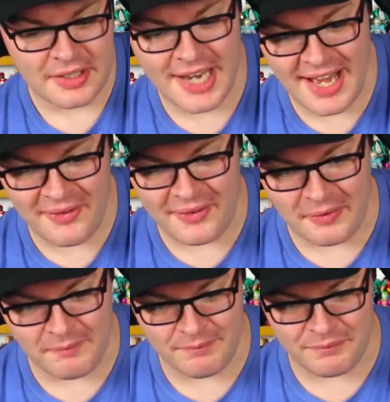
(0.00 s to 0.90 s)
Now,
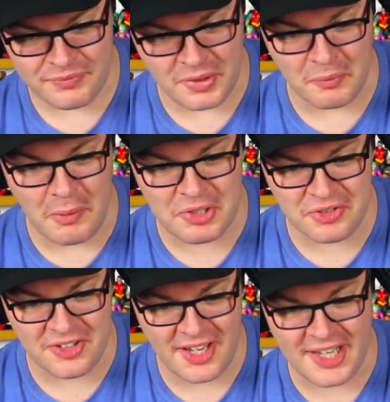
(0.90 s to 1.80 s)
what would you
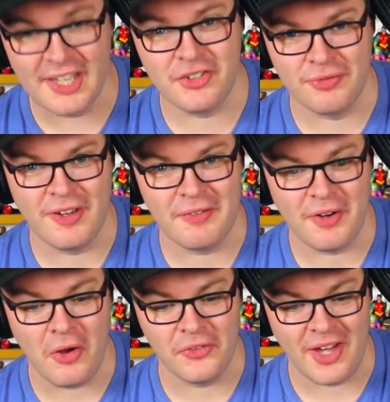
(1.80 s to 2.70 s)
say is your favorite
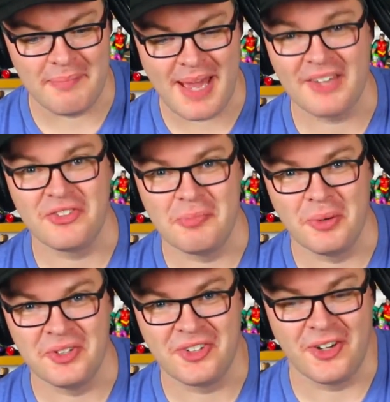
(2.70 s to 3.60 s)
all-time Backstreet
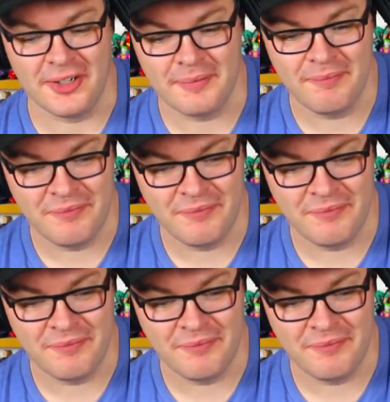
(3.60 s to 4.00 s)
Boys song?